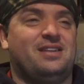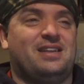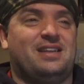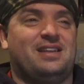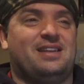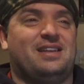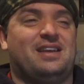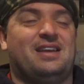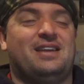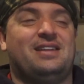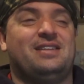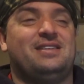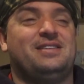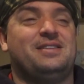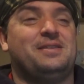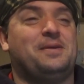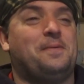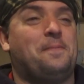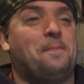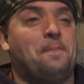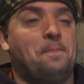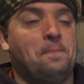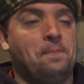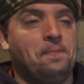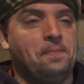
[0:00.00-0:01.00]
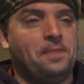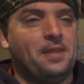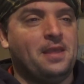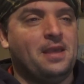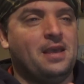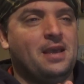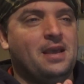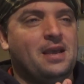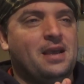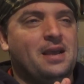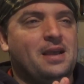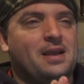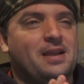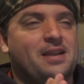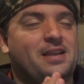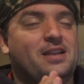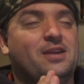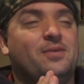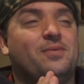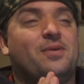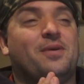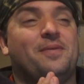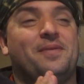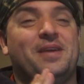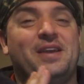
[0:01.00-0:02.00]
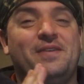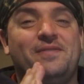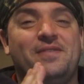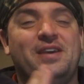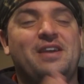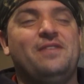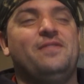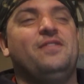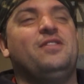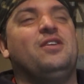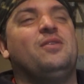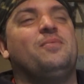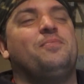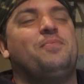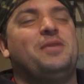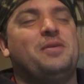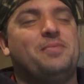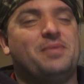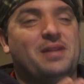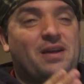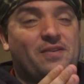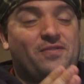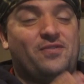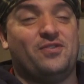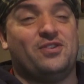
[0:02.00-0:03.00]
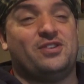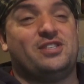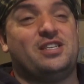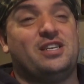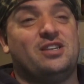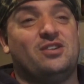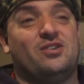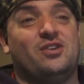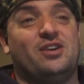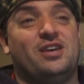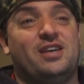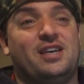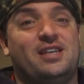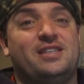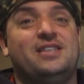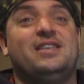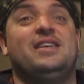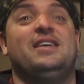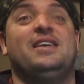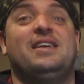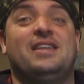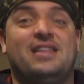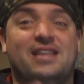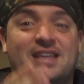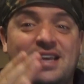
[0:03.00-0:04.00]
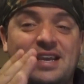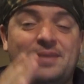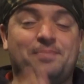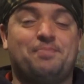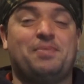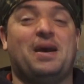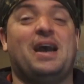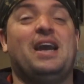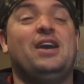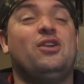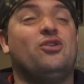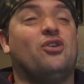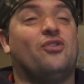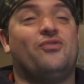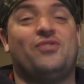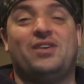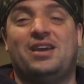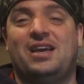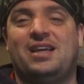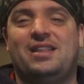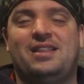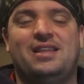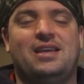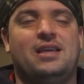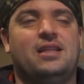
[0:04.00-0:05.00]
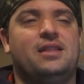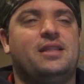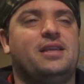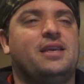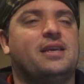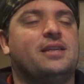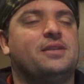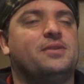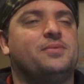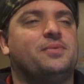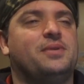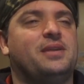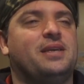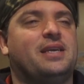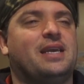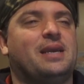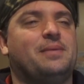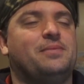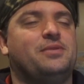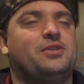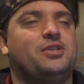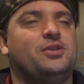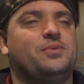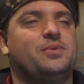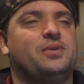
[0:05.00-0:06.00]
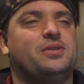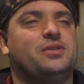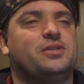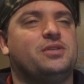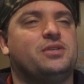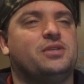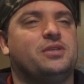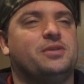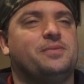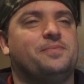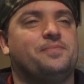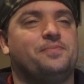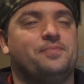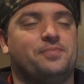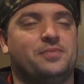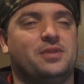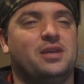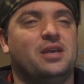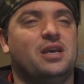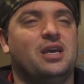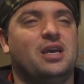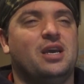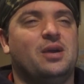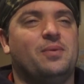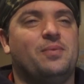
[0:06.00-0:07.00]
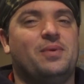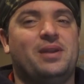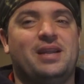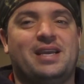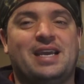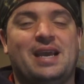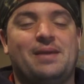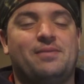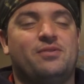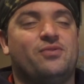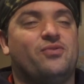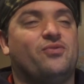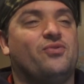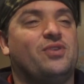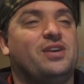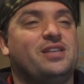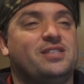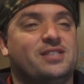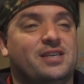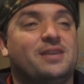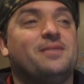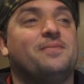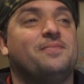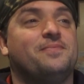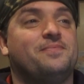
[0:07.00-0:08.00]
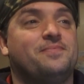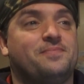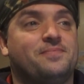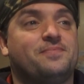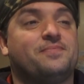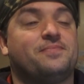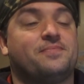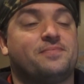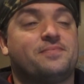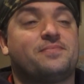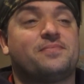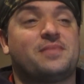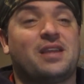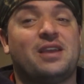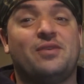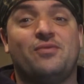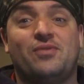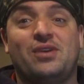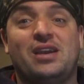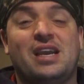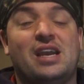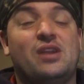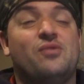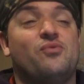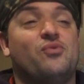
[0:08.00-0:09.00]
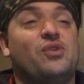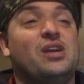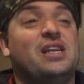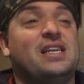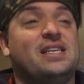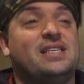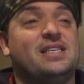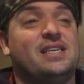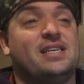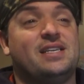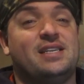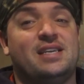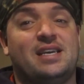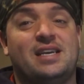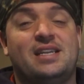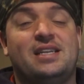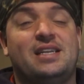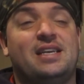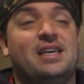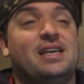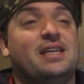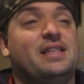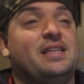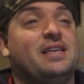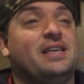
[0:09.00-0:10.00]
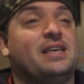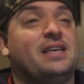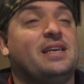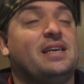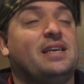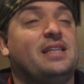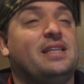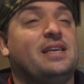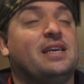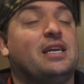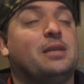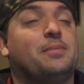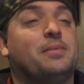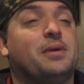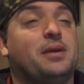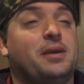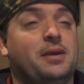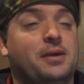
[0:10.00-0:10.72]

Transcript: And you know what? Even though people at first didn't like it, it paid off in the end when it came to when it came to Frieza. It really did in the anime.